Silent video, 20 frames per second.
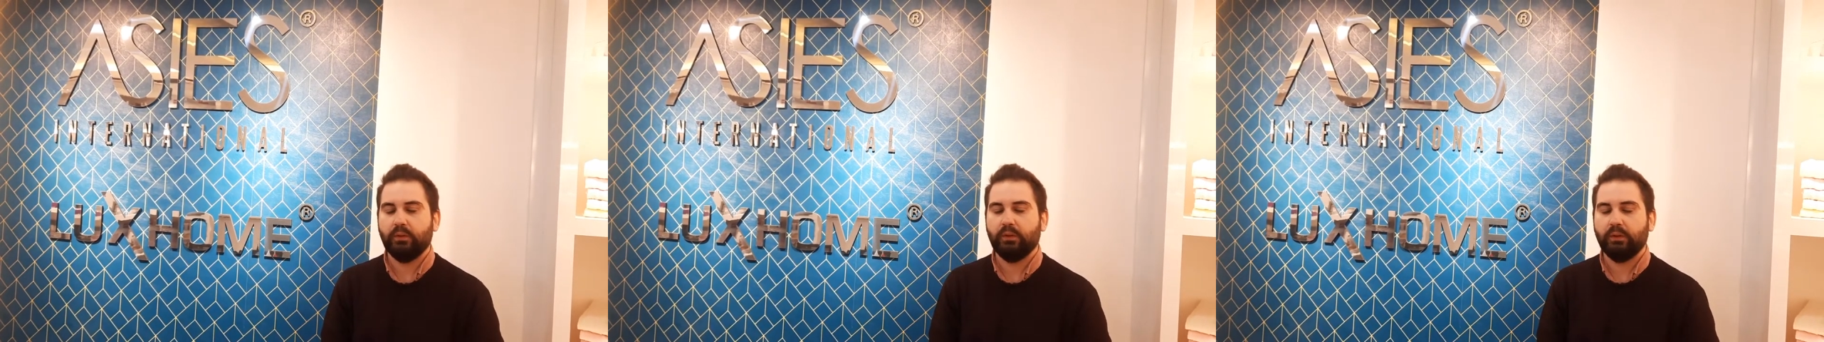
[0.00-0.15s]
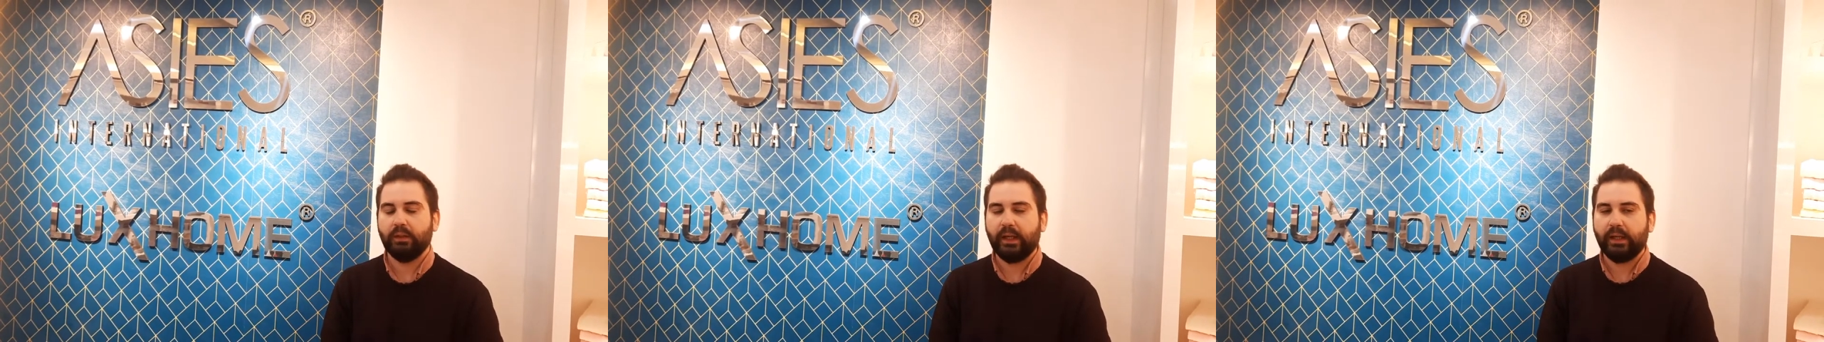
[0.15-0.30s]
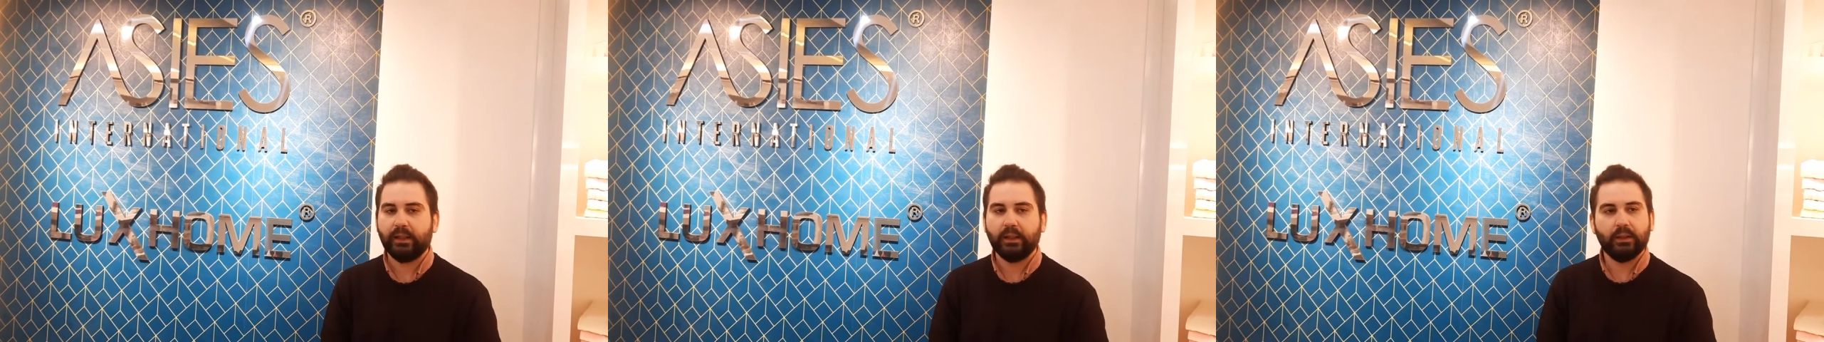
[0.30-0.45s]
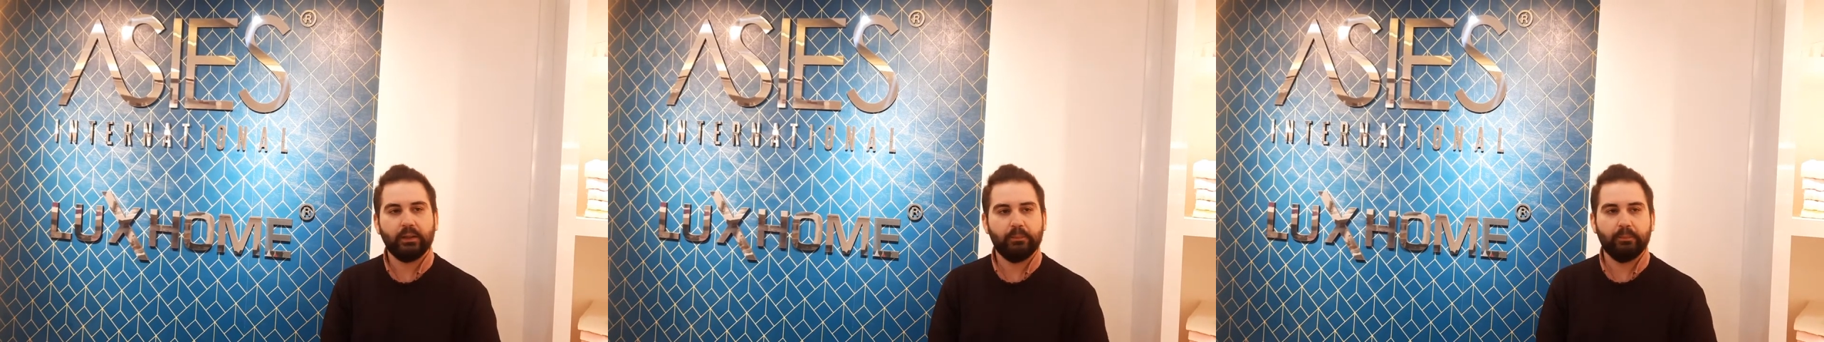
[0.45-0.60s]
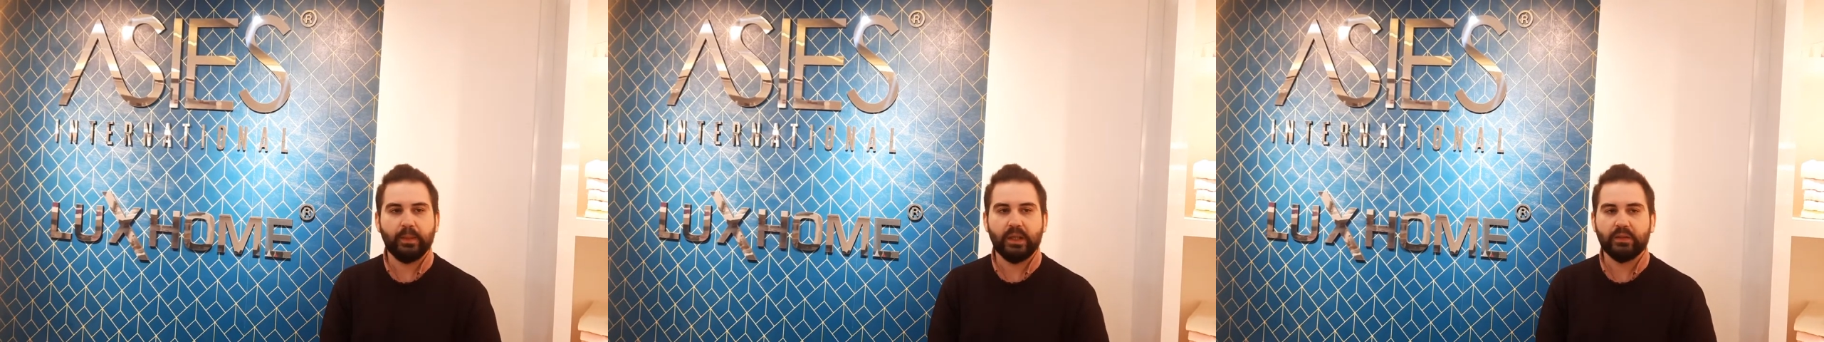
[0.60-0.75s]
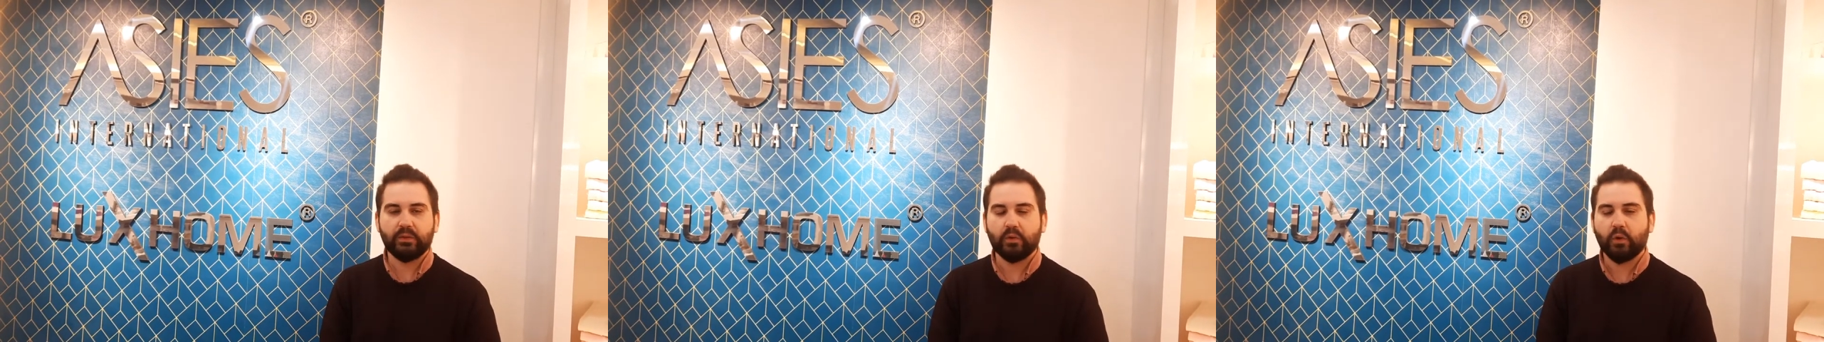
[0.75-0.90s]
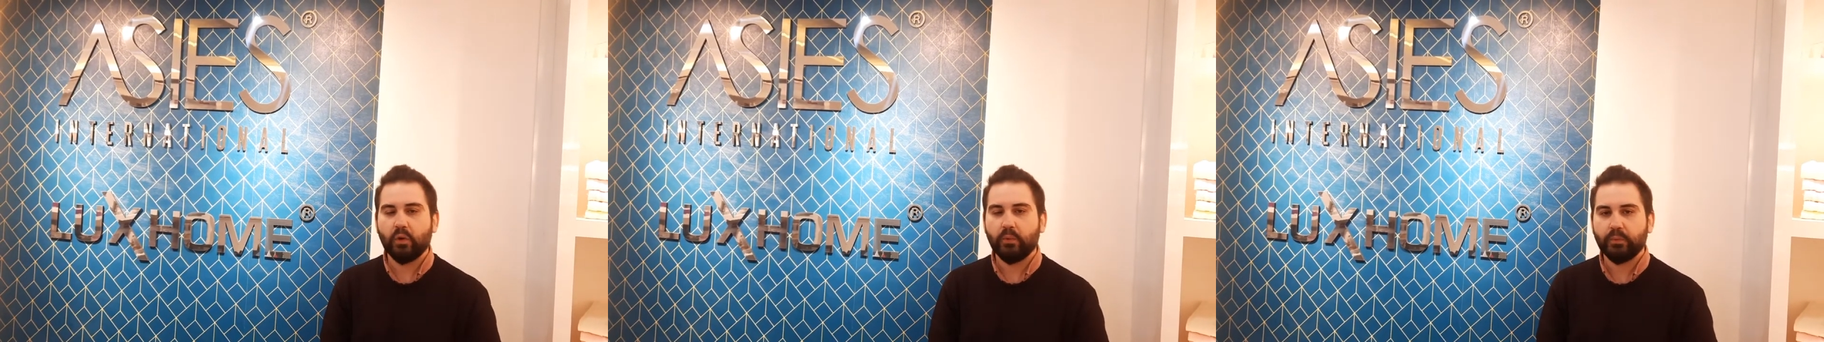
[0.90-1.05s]
like
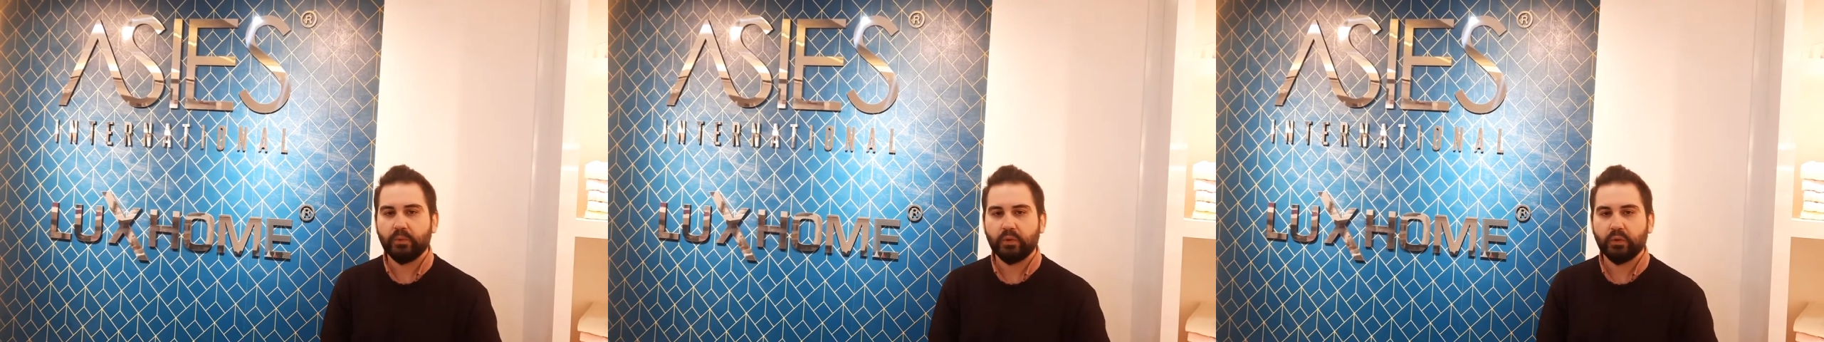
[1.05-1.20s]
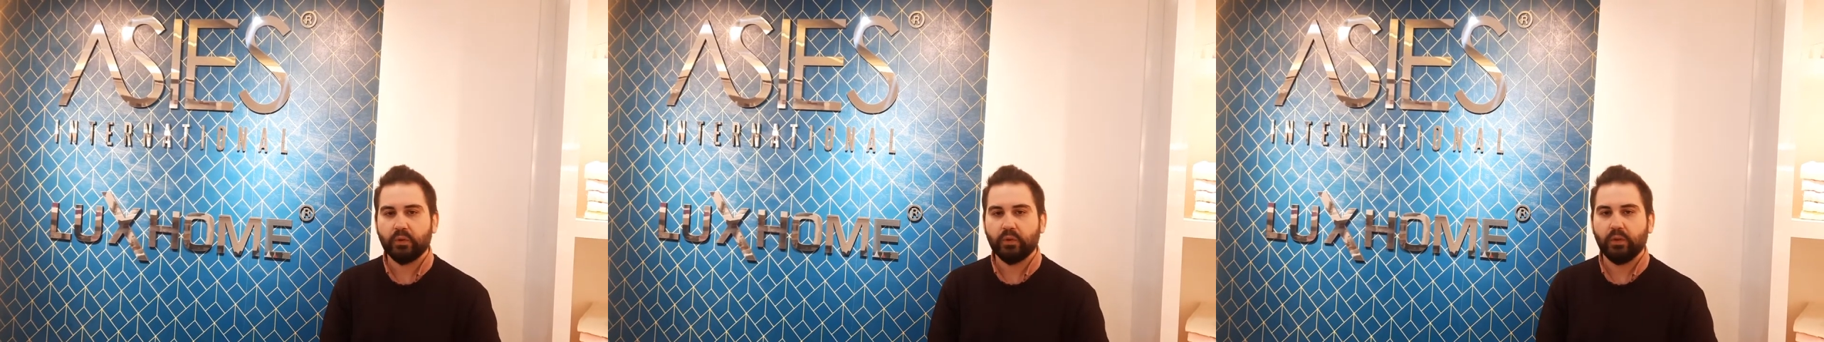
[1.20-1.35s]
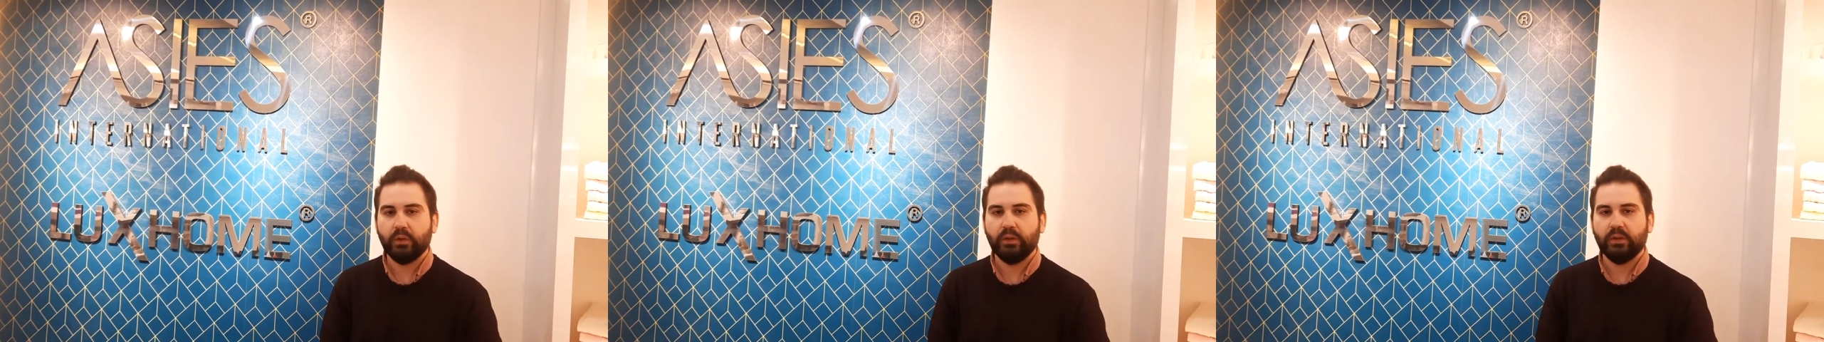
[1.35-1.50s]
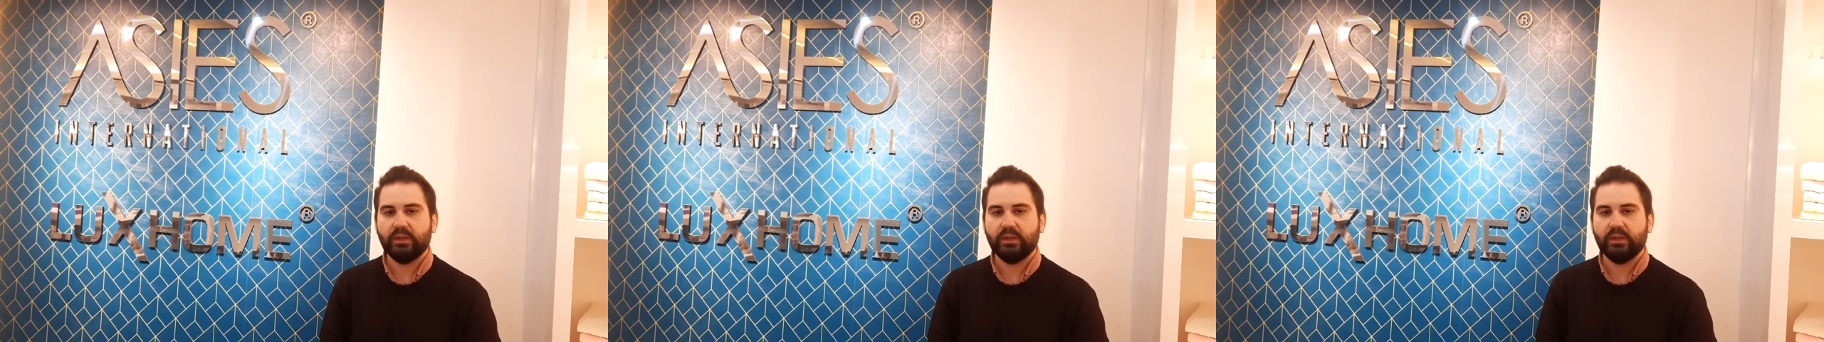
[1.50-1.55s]
bathrobes,